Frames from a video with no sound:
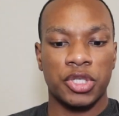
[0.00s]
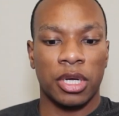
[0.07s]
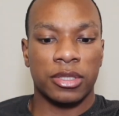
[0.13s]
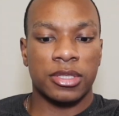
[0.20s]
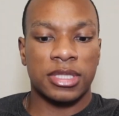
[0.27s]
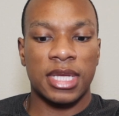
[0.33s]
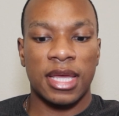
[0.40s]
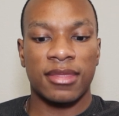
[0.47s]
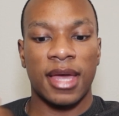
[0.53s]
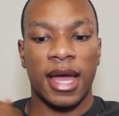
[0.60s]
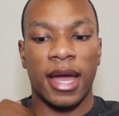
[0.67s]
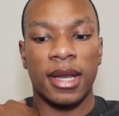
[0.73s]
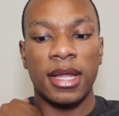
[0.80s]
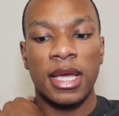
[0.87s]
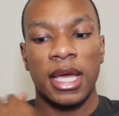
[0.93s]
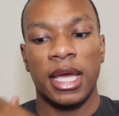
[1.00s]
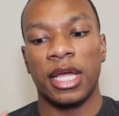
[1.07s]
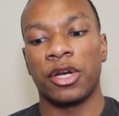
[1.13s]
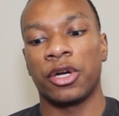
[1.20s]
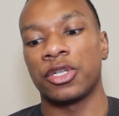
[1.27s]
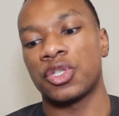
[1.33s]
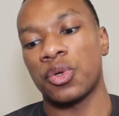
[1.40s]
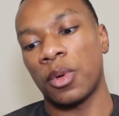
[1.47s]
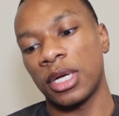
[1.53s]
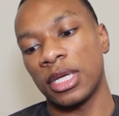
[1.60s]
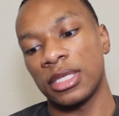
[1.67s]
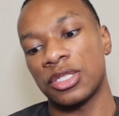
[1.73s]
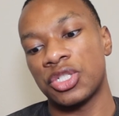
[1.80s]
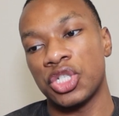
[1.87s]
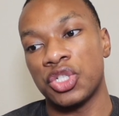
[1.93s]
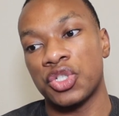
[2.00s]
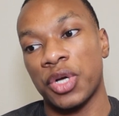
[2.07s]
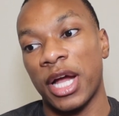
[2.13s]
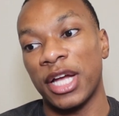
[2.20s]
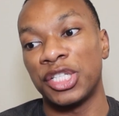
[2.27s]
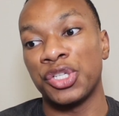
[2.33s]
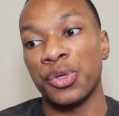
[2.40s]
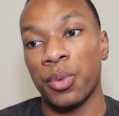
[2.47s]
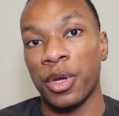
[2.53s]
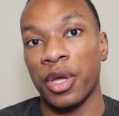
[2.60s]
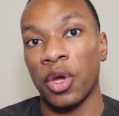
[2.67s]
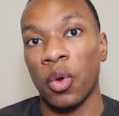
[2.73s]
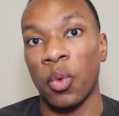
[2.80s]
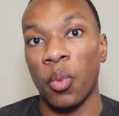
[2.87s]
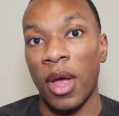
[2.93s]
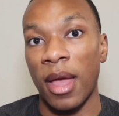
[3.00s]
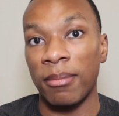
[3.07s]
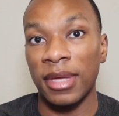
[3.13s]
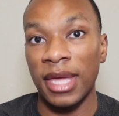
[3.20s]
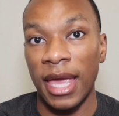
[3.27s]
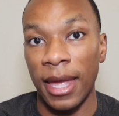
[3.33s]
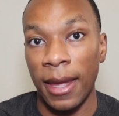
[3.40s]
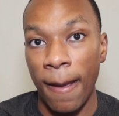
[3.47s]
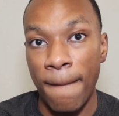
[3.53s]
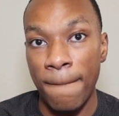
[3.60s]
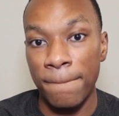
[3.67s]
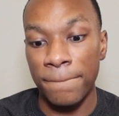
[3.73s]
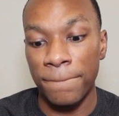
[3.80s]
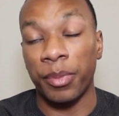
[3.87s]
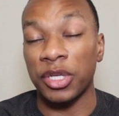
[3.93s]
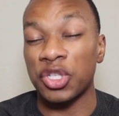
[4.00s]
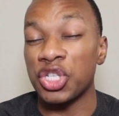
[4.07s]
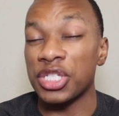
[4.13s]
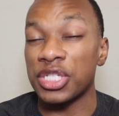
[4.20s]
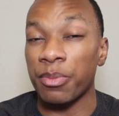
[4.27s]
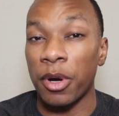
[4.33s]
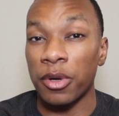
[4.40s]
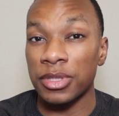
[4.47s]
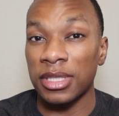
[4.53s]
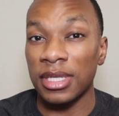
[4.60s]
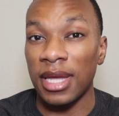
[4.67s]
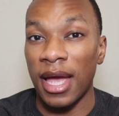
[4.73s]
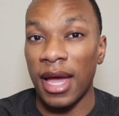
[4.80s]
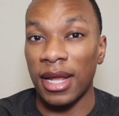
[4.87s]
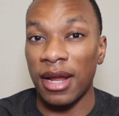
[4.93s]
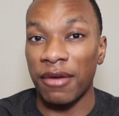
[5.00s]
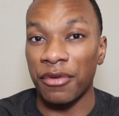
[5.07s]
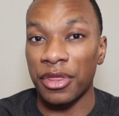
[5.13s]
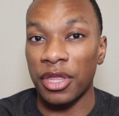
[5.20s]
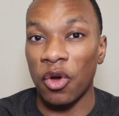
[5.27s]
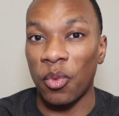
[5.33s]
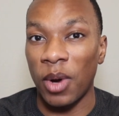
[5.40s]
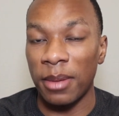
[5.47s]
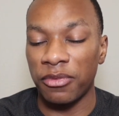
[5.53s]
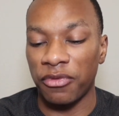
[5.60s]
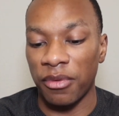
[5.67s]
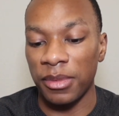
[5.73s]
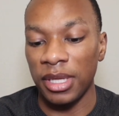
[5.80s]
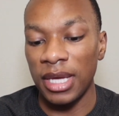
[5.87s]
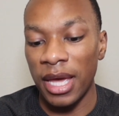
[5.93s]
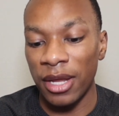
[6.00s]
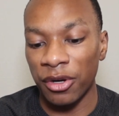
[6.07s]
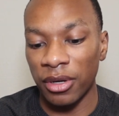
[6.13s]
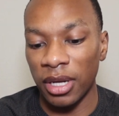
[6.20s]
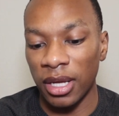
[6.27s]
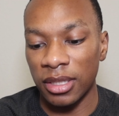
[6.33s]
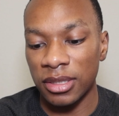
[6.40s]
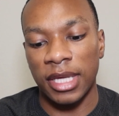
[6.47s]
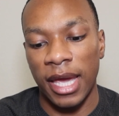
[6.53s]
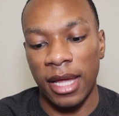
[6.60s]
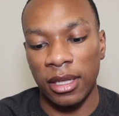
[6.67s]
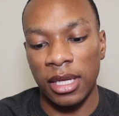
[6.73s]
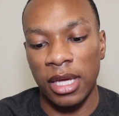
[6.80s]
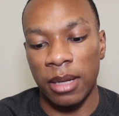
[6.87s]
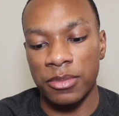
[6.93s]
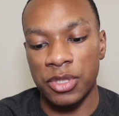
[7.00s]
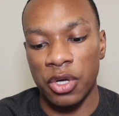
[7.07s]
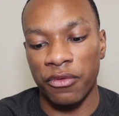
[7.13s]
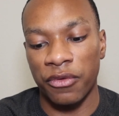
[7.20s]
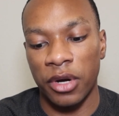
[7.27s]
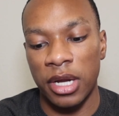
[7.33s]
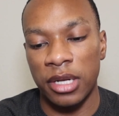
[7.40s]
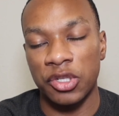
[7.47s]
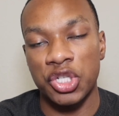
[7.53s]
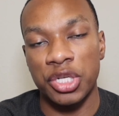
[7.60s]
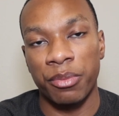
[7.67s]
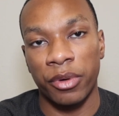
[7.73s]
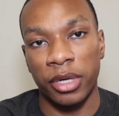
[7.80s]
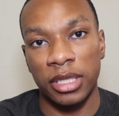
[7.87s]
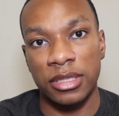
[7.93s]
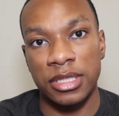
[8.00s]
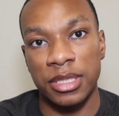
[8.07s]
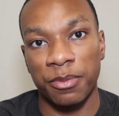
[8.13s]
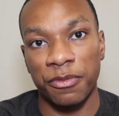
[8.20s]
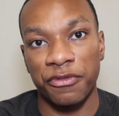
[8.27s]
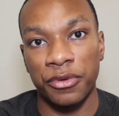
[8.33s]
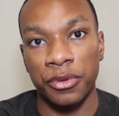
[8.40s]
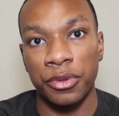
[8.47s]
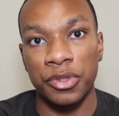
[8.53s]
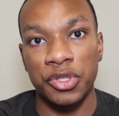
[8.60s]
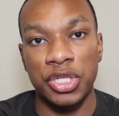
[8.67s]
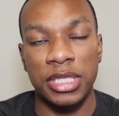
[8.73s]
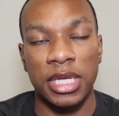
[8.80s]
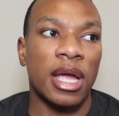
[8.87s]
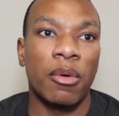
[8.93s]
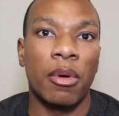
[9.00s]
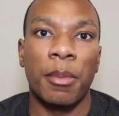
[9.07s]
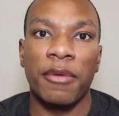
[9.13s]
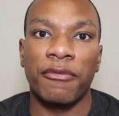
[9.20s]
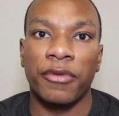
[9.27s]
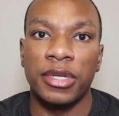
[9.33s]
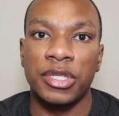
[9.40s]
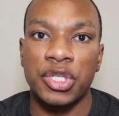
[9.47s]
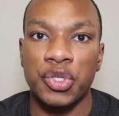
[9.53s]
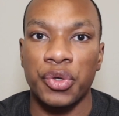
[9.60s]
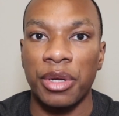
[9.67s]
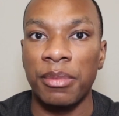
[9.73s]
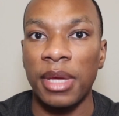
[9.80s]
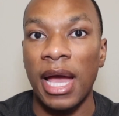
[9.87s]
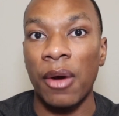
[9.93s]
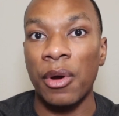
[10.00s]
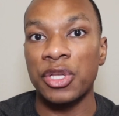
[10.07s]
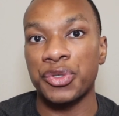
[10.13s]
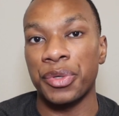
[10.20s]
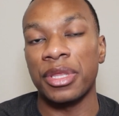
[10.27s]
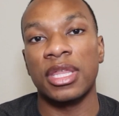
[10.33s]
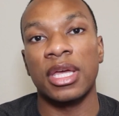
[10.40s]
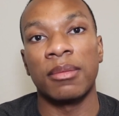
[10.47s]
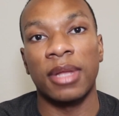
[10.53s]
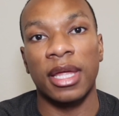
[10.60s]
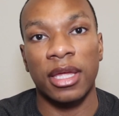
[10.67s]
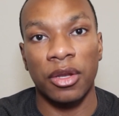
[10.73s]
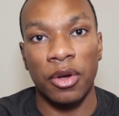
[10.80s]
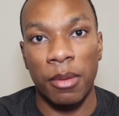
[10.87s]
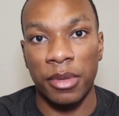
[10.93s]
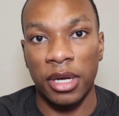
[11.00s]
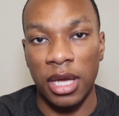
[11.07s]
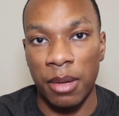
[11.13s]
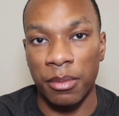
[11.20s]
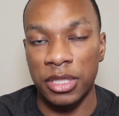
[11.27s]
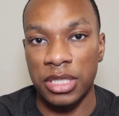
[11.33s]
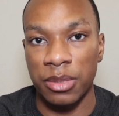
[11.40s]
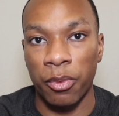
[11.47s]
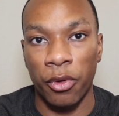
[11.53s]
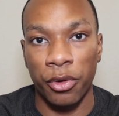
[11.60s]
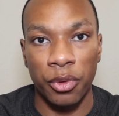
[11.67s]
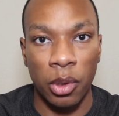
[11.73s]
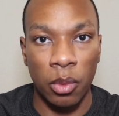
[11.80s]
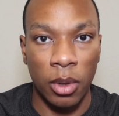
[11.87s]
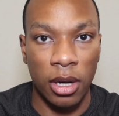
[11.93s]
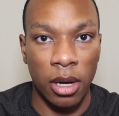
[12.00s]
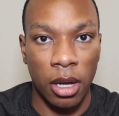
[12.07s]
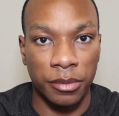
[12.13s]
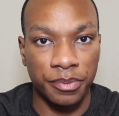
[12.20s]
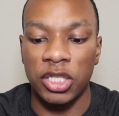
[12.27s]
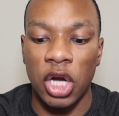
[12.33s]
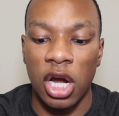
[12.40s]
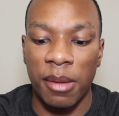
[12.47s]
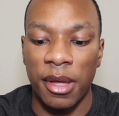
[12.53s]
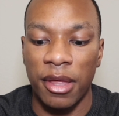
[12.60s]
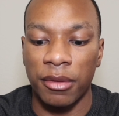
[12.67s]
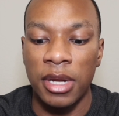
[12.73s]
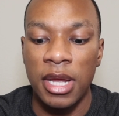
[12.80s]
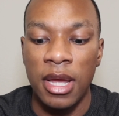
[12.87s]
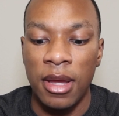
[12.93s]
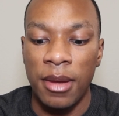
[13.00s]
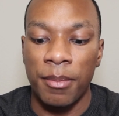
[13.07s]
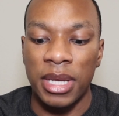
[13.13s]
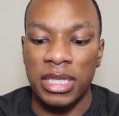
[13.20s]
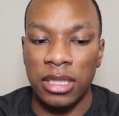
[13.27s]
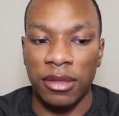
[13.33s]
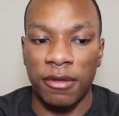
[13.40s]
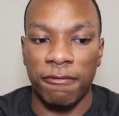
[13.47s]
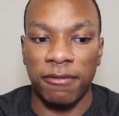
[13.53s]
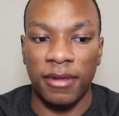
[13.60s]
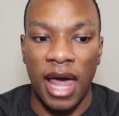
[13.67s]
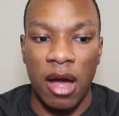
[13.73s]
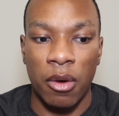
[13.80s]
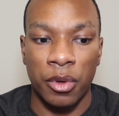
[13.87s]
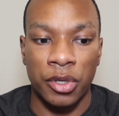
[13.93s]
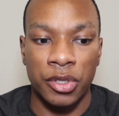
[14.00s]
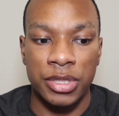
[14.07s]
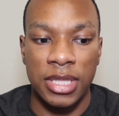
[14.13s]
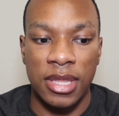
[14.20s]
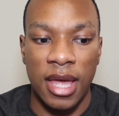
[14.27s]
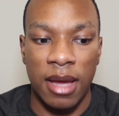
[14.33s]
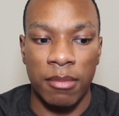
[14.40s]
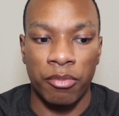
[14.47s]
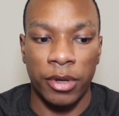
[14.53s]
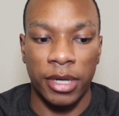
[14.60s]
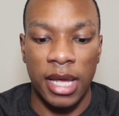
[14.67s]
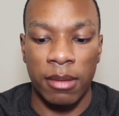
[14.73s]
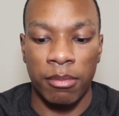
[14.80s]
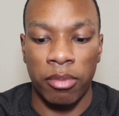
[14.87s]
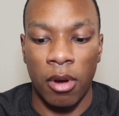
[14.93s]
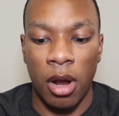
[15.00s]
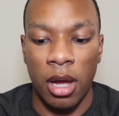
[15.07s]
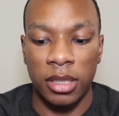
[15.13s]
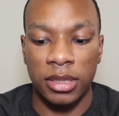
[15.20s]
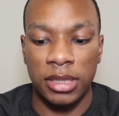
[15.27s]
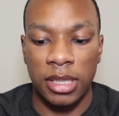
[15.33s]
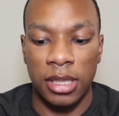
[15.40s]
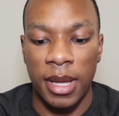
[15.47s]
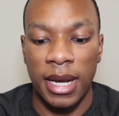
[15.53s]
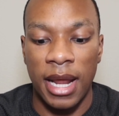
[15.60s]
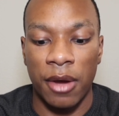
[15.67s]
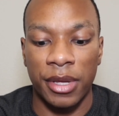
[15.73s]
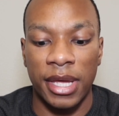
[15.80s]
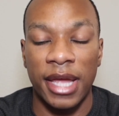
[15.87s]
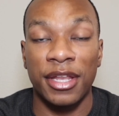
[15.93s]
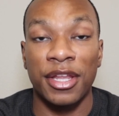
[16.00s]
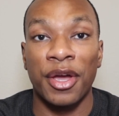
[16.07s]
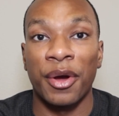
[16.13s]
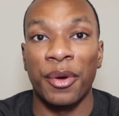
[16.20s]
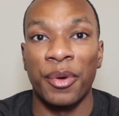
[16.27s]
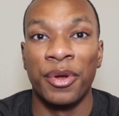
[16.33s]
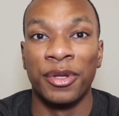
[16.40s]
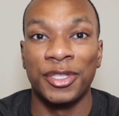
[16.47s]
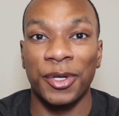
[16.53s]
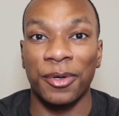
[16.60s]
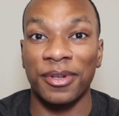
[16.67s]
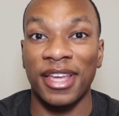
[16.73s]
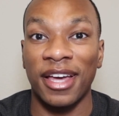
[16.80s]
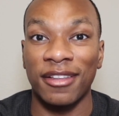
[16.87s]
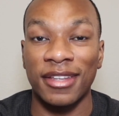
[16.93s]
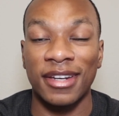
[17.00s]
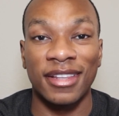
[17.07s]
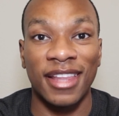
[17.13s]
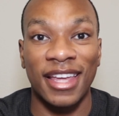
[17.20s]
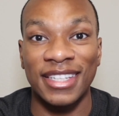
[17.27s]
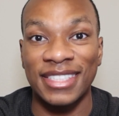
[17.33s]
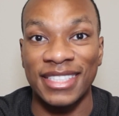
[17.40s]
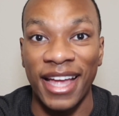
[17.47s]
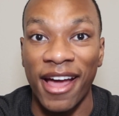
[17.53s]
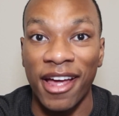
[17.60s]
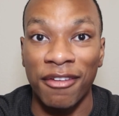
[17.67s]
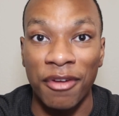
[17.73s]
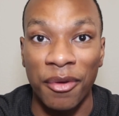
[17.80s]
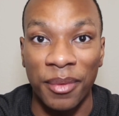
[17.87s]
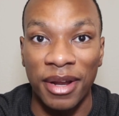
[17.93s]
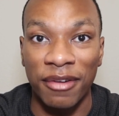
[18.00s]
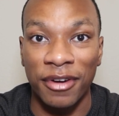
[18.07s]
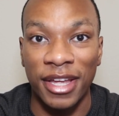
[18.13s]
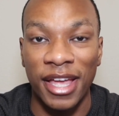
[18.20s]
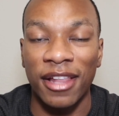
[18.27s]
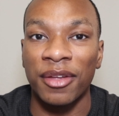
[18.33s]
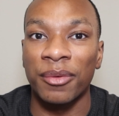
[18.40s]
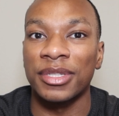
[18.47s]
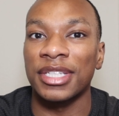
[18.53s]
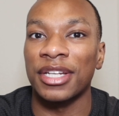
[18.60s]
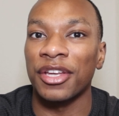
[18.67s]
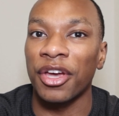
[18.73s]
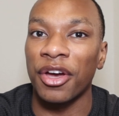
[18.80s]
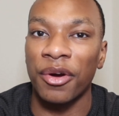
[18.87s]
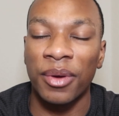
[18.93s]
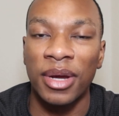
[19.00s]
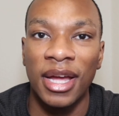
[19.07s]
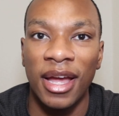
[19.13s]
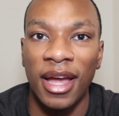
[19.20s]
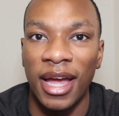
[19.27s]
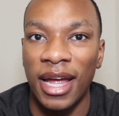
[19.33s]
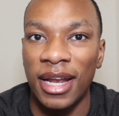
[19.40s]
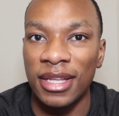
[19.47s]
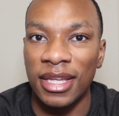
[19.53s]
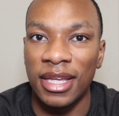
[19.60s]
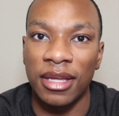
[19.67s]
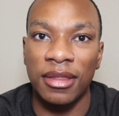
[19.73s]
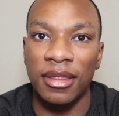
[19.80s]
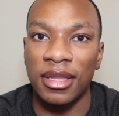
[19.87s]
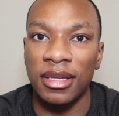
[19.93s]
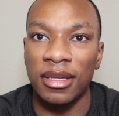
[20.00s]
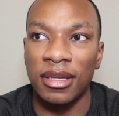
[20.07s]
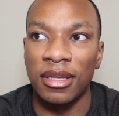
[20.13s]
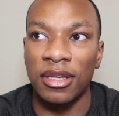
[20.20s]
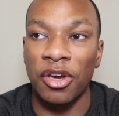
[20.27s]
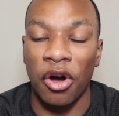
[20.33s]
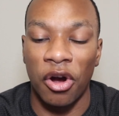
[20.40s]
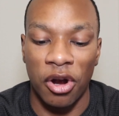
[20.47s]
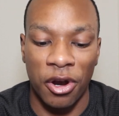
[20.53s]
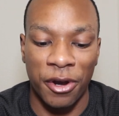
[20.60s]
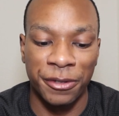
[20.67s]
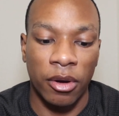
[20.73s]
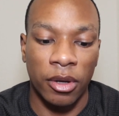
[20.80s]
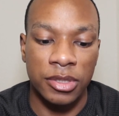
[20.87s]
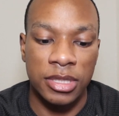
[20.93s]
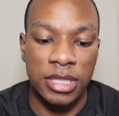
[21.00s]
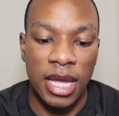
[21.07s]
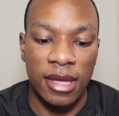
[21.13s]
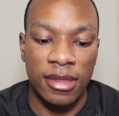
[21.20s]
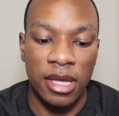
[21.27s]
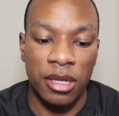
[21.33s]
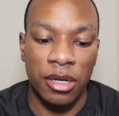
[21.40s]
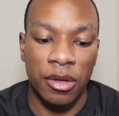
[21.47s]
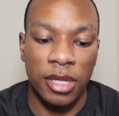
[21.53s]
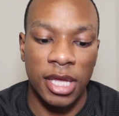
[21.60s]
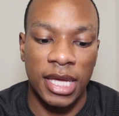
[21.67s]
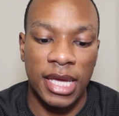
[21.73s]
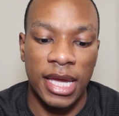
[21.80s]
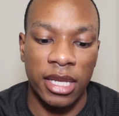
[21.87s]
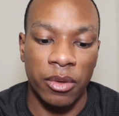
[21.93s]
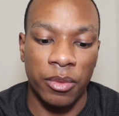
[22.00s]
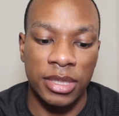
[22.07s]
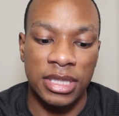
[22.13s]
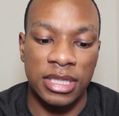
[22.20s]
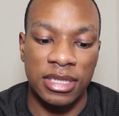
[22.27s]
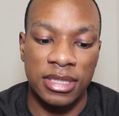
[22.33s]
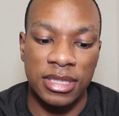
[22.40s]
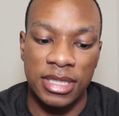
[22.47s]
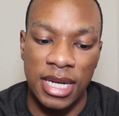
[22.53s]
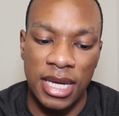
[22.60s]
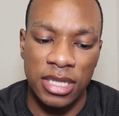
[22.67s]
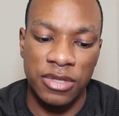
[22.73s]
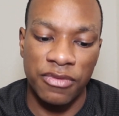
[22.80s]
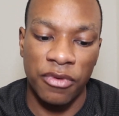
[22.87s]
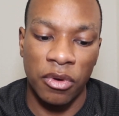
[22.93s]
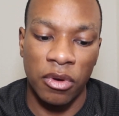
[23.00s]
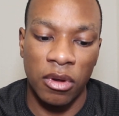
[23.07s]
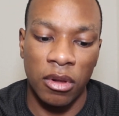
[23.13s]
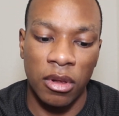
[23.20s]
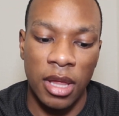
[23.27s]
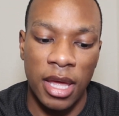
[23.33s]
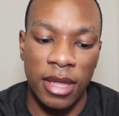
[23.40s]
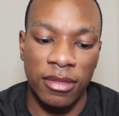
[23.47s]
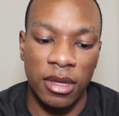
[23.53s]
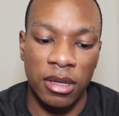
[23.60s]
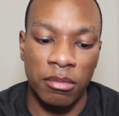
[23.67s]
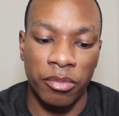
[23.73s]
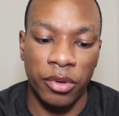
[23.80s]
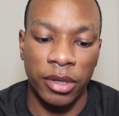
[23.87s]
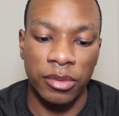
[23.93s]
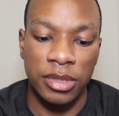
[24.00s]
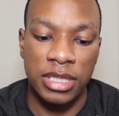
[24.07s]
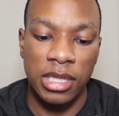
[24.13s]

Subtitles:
She also said that in her 20s, she tried doing webcam, but she supposedly had everything wiped from the internet. Kelly comes over and she brings some food and she's like, I want my friends to treat me how I treat them. Like, you know, I'm gonna come and support you and whatnot. They talk about basically the flowers that Britt had brought and how Kenya told Kelly to like stay out of it whenever Kelly was gonna go and get the card. They're also saying that, you know, like Kenya was distasteful, and then Britt was